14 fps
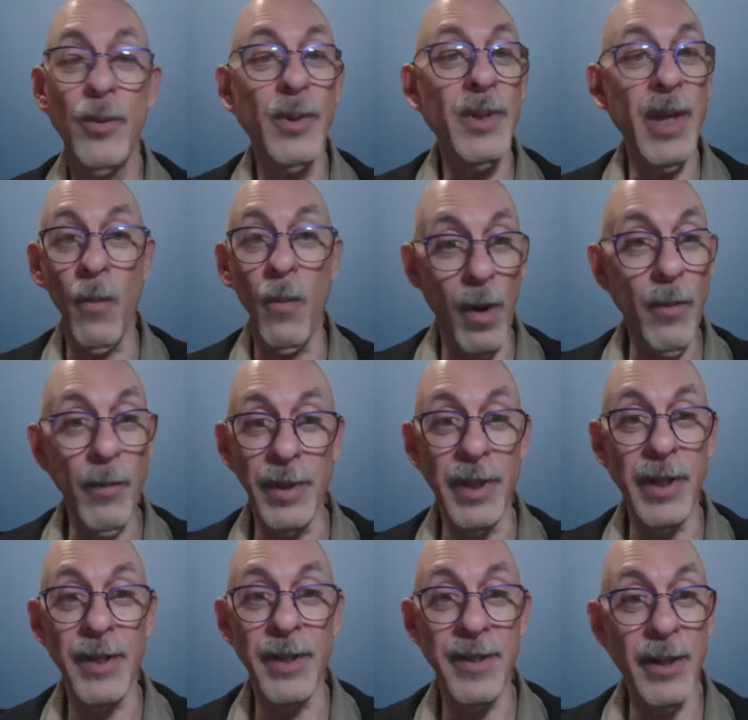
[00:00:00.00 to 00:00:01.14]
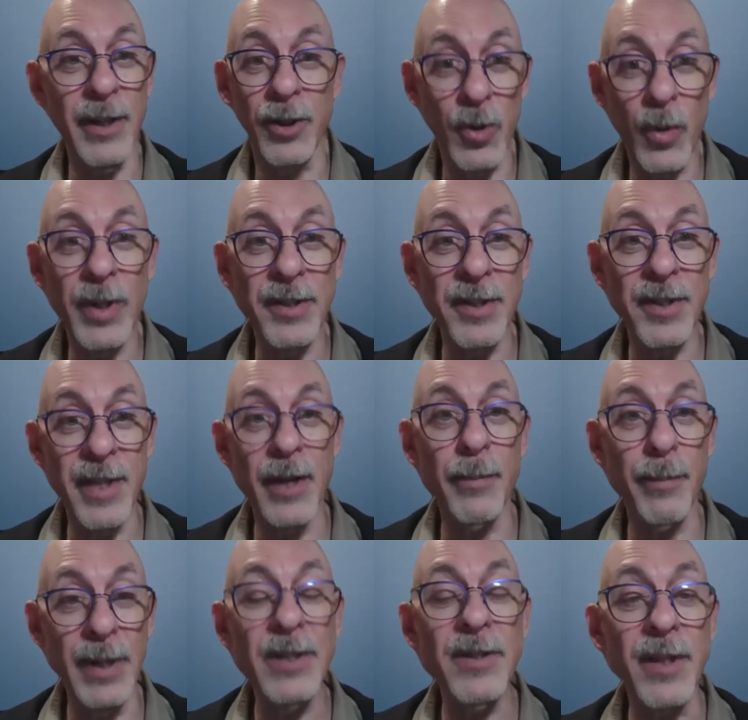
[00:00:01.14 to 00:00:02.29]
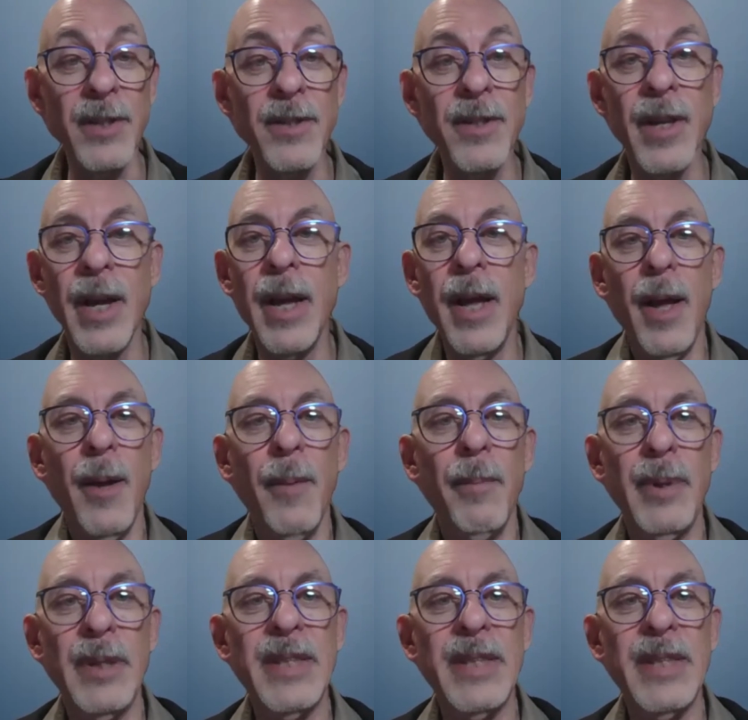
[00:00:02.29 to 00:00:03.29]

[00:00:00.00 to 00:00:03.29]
what they want with it. It's their choice. It's their business. But